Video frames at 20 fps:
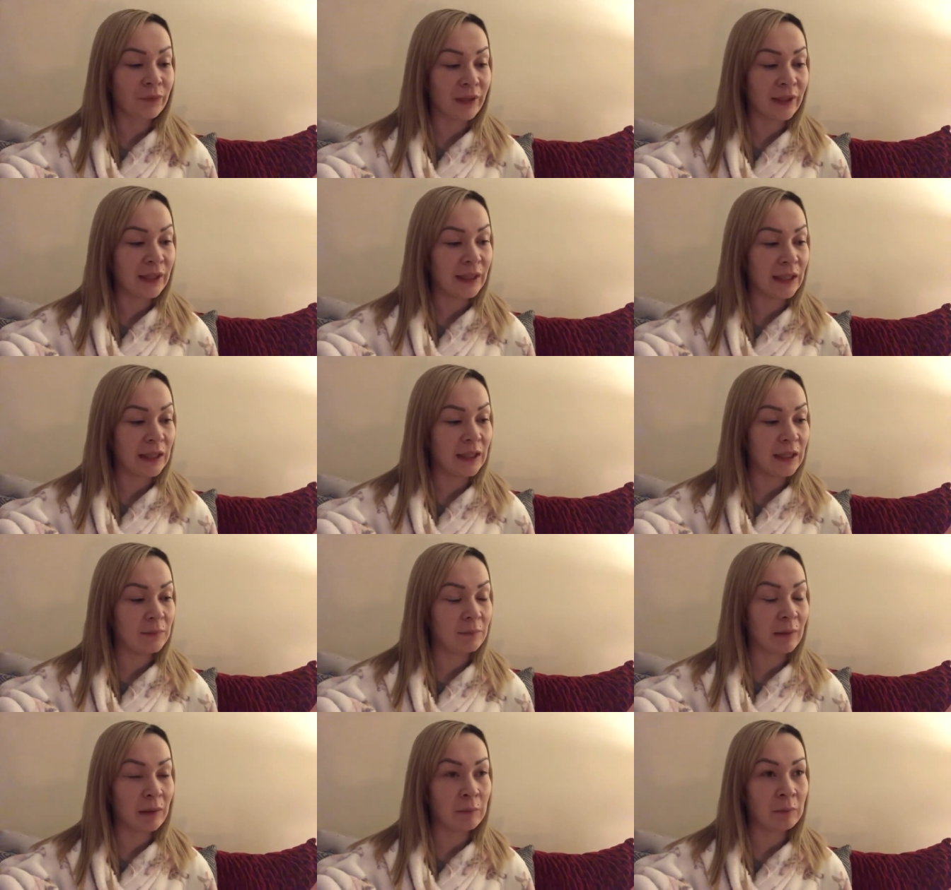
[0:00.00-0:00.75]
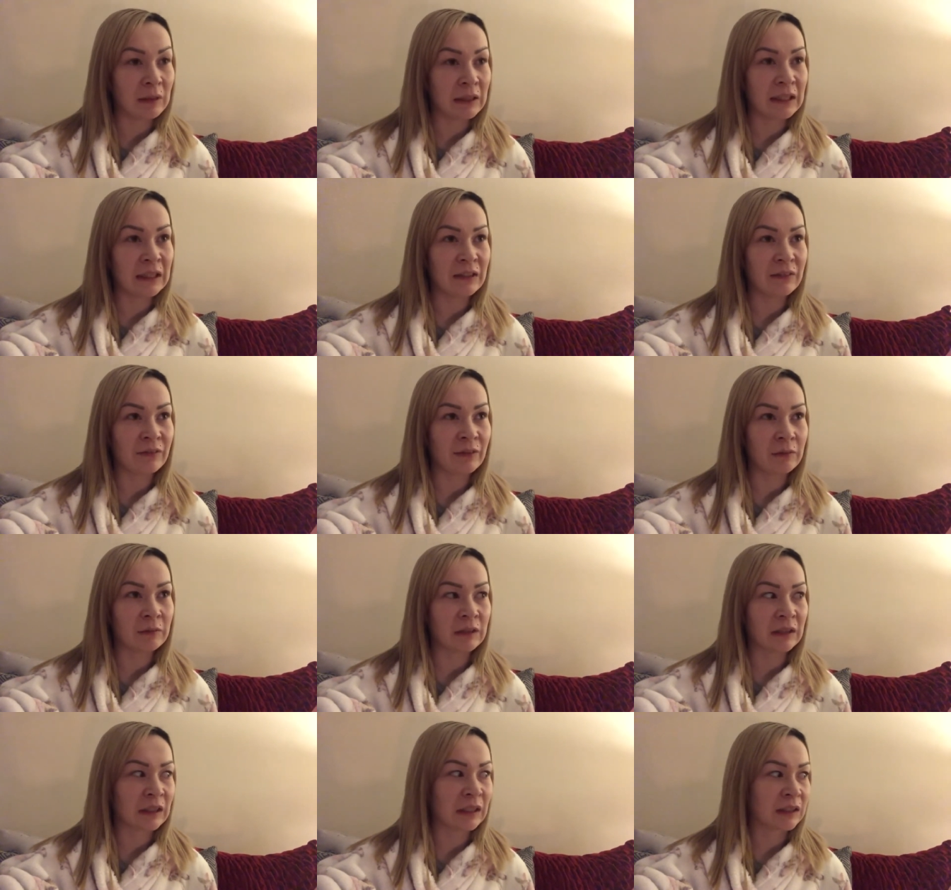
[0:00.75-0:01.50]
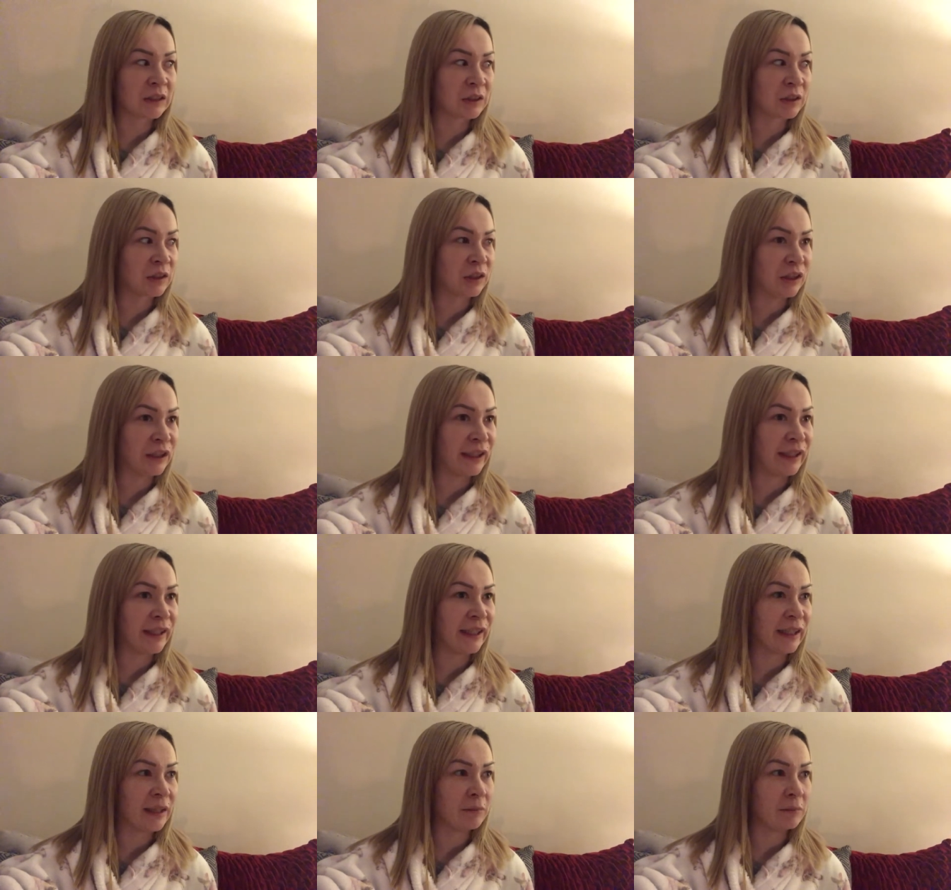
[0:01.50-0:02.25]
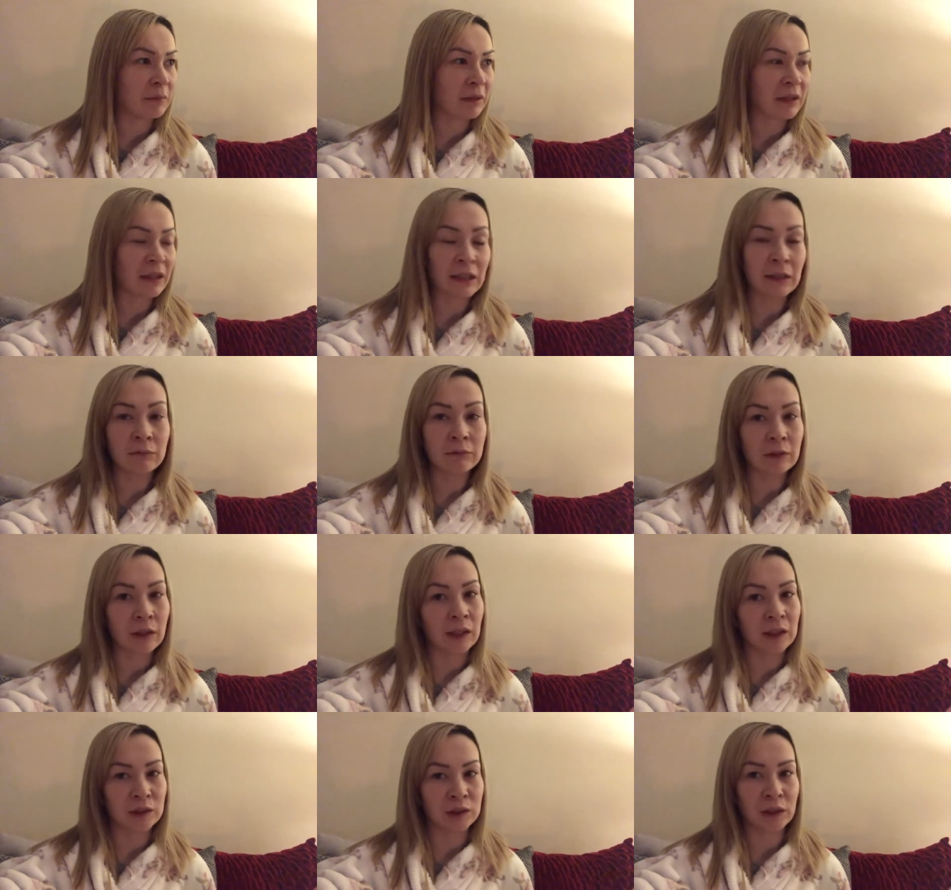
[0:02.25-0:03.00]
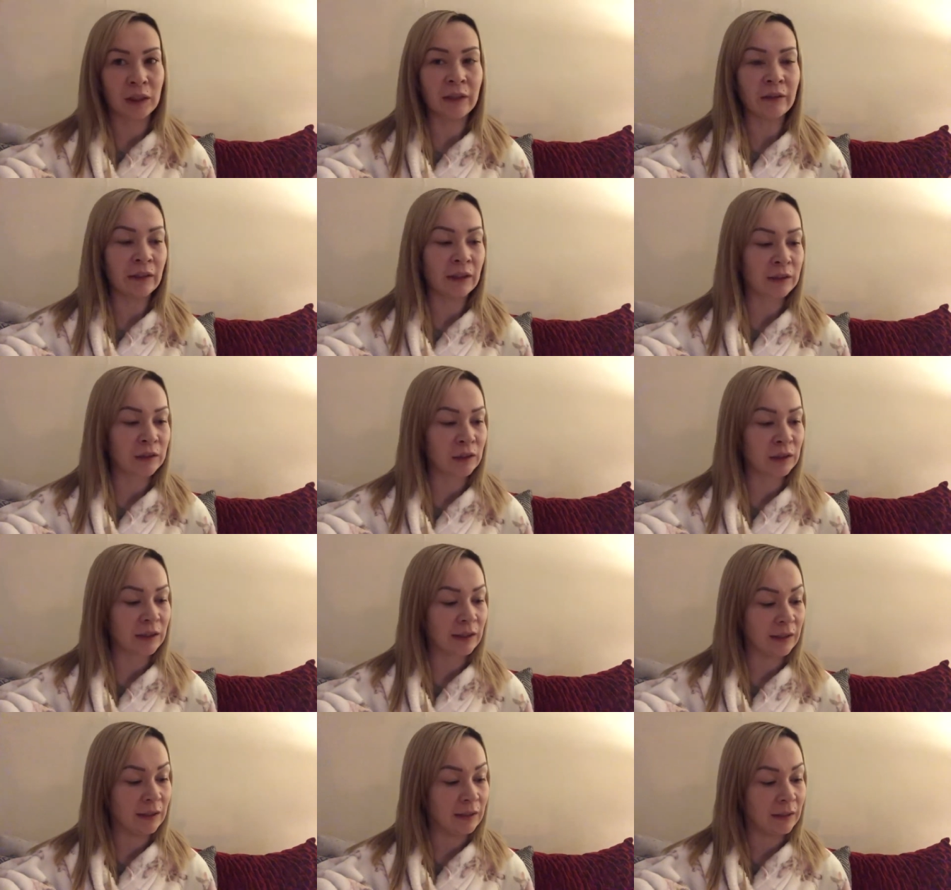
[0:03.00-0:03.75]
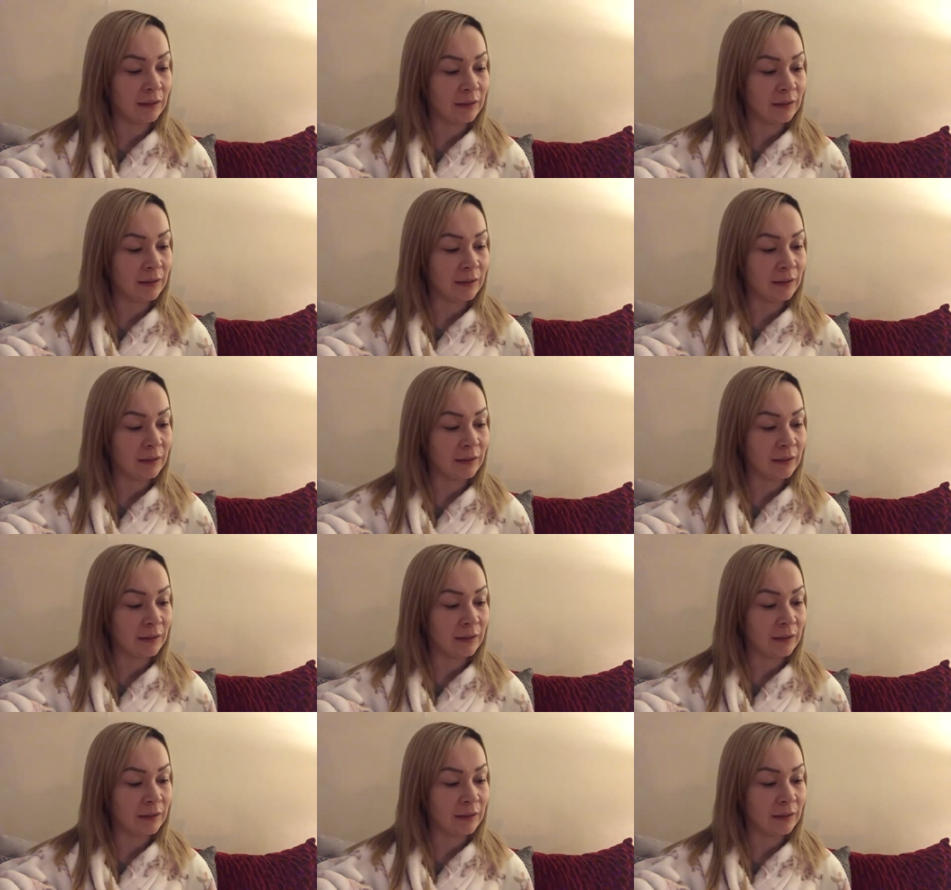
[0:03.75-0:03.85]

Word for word: Um, I believe it was last year. I think it was last year actually.